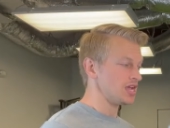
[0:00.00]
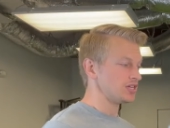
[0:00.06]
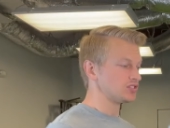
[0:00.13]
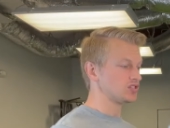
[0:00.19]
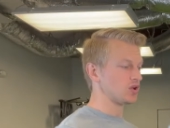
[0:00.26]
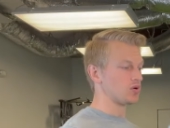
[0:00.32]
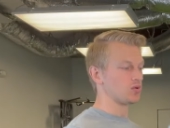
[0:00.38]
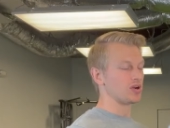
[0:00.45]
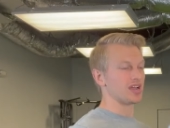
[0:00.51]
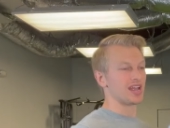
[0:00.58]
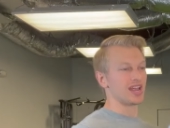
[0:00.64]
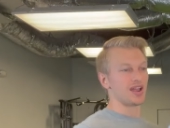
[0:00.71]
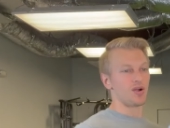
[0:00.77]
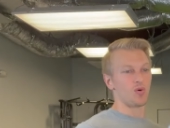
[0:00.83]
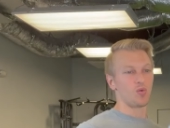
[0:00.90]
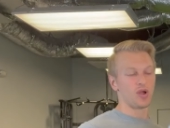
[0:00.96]
So
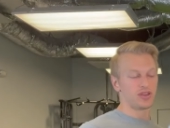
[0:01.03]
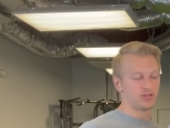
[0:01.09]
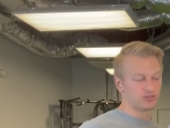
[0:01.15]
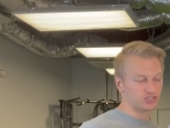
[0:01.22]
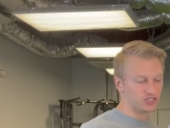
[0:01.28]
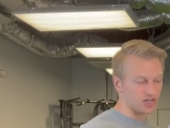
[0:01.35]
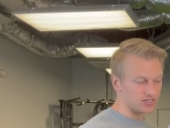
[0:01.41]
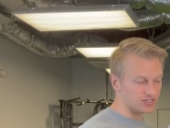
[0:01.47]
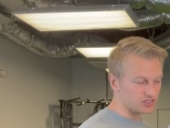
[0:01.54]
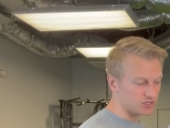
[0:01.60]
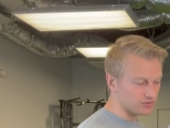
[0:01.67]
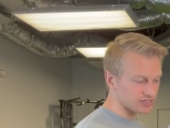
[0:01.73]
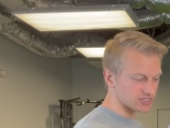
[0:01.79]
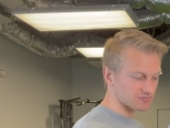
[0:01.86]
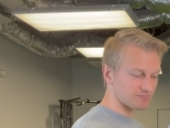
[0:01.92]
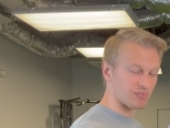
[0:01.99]
when you just do
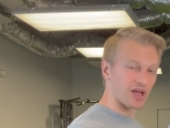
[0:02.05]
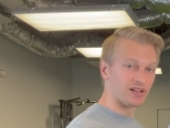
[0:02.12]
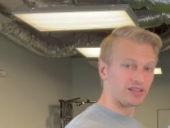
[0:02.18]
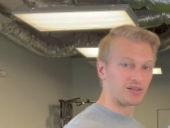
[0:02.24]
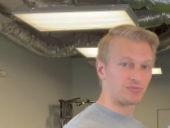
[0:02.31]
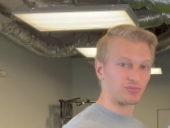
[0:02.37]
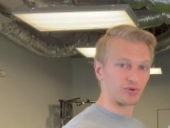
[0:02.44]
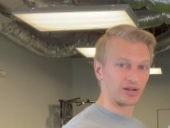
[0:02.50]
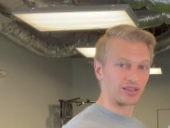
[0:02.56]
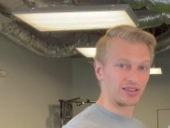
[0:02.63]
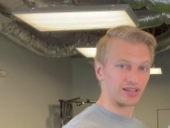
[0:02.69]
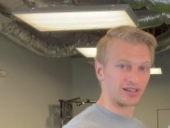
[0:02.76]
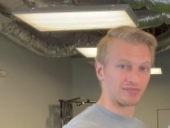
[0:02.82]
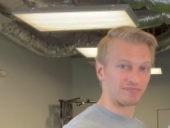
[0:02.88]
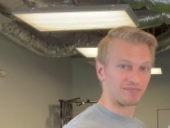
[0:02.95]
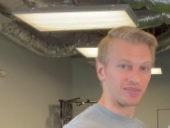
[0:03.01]
this belly
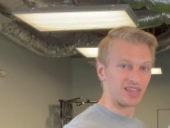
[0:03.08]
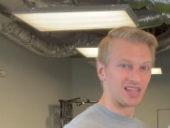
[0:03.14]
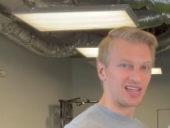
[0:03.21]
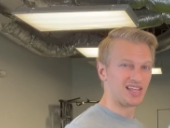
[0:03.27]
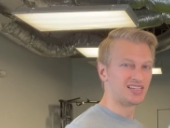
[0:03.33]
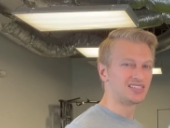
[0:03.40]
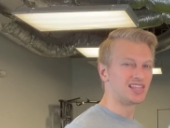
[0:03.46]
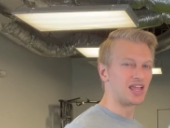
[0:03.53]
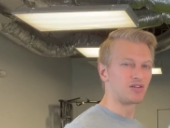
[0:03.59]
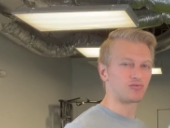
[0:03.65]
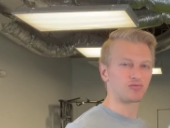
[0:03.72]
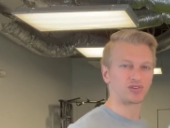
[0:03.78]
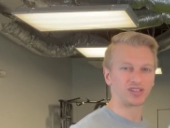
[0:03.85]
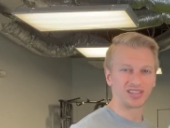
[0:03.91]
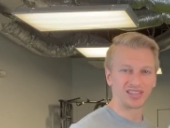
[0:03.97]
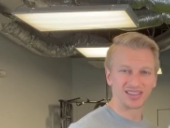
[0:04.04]
breathing, is that
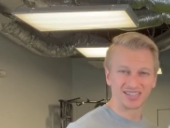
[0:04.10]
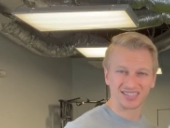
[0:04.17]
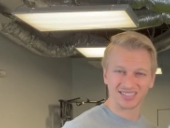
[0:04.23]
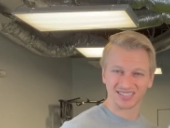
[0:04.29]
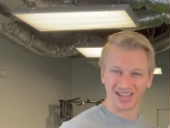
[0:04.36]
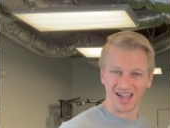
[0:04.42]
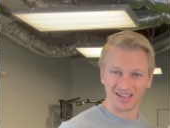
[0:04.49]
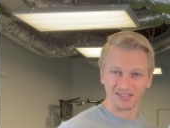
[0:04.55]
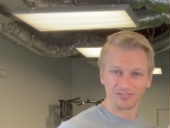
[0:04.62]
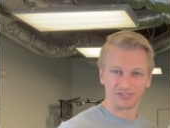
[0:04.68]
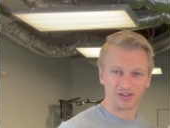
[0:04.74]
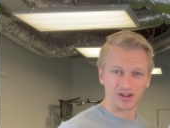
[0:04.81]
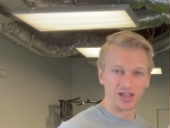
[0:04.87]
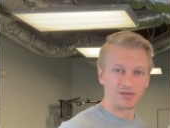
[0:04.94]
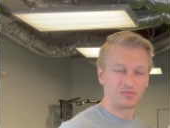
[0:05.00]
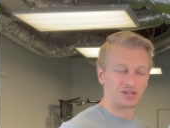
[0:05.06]
really the
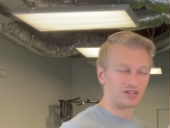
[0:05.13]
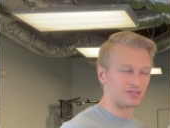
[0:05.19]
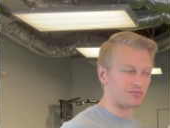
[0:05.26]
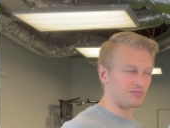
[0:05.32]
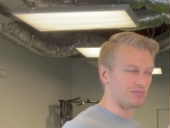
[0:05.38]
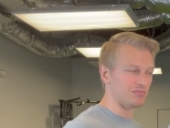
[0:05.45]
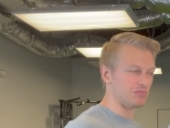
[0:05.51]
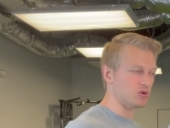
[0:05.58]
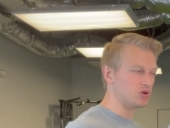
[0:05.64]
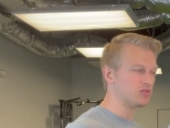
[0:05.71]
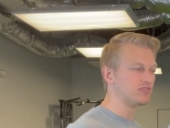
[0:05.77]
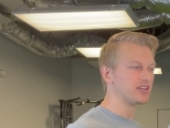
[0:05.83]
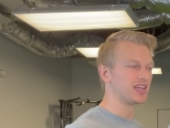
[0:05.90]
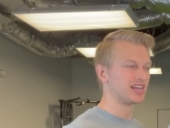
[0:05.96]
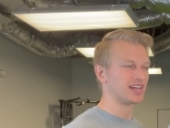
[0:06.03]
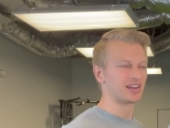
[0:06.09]
diaphragm
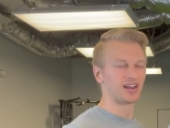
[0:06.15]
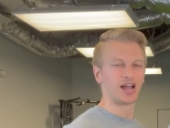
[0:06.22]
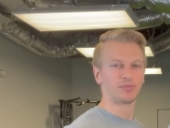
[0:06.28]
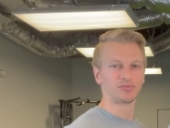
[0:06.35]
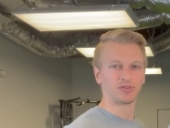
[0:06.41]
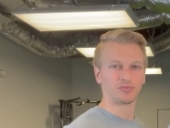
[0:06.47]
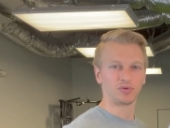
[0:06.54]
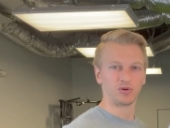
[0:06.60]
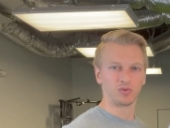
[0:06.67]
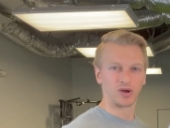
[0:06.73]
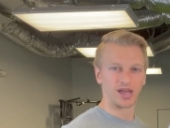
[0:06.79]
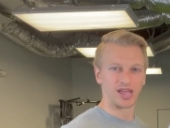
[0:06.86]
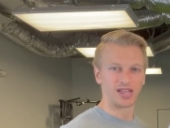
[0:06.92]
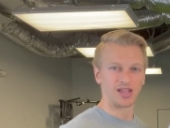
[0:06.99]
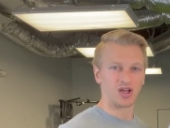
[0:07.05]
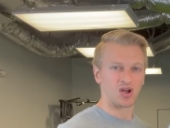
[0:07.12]
moving in an optimal
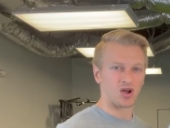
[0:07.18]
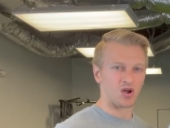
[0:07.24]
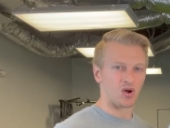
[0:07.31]
way?